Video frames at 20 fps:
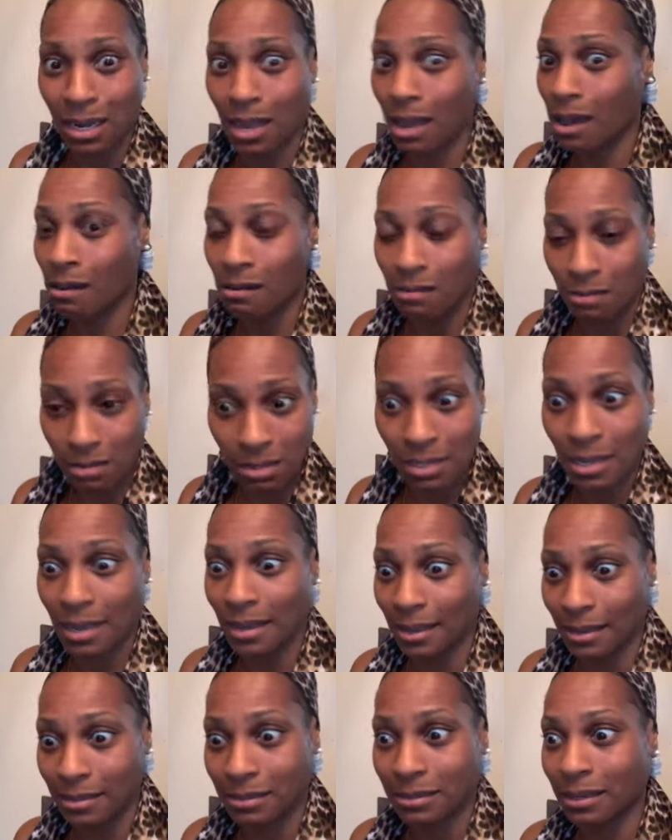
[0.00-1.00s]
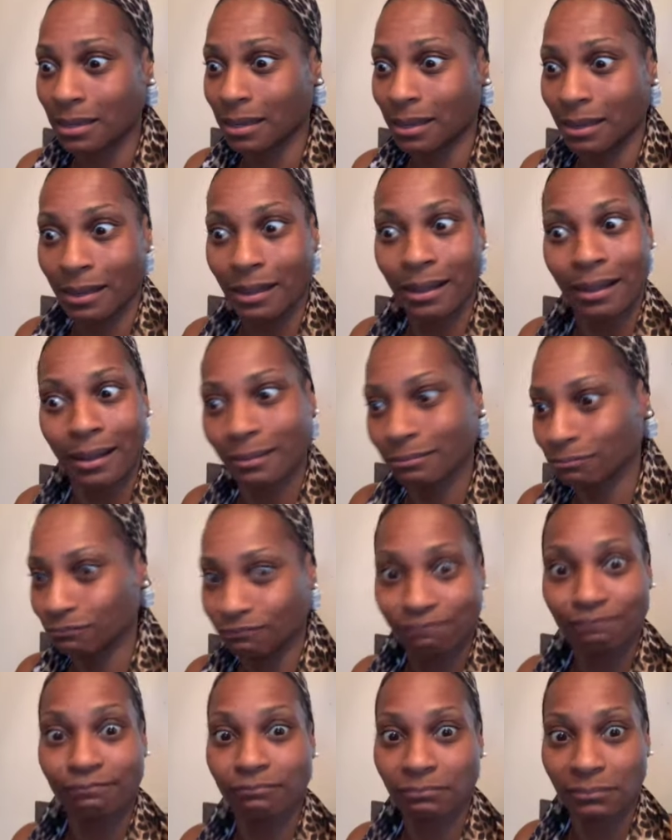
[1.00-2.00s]
Oh, yes, a,
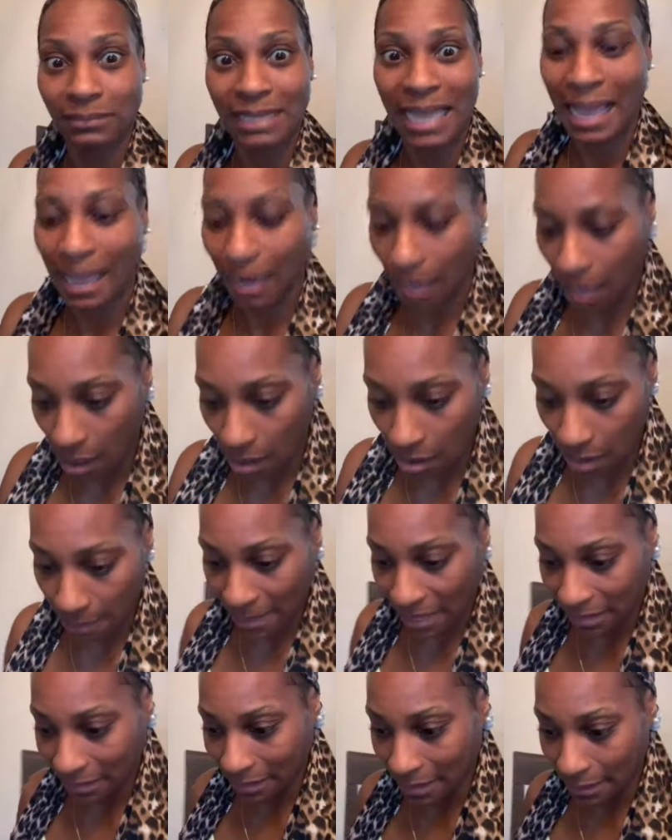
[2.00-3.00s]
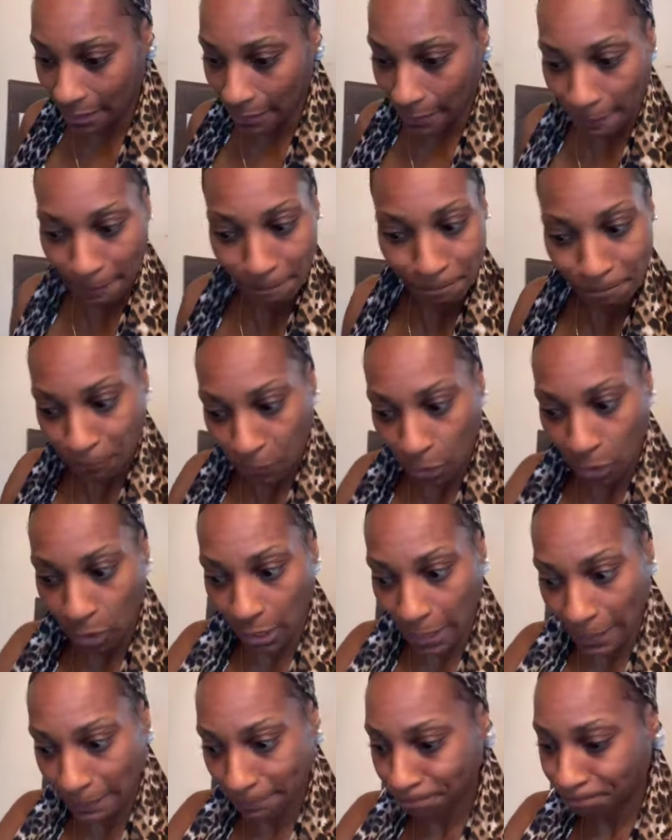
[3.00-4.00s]
a, mm, dialogue about that.
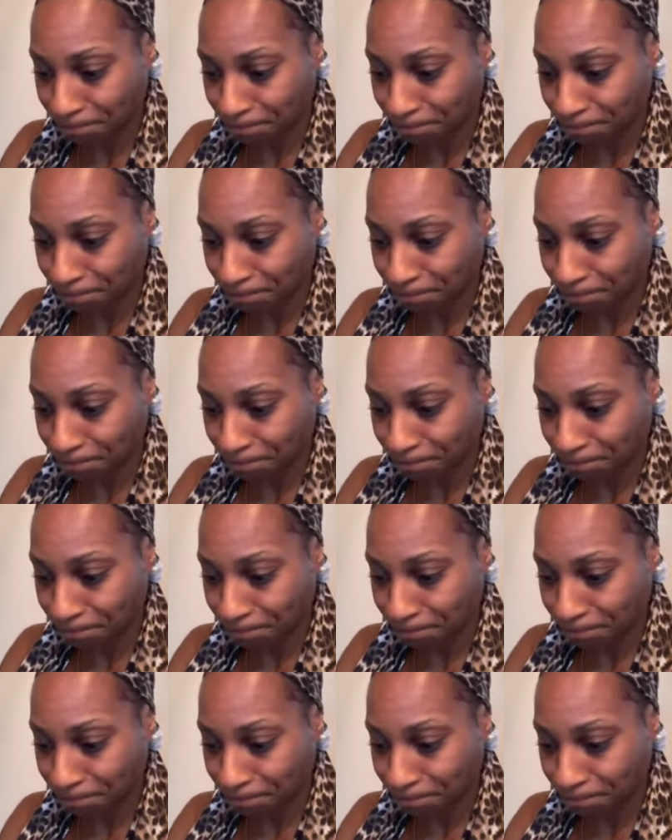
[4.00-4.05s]
Okay?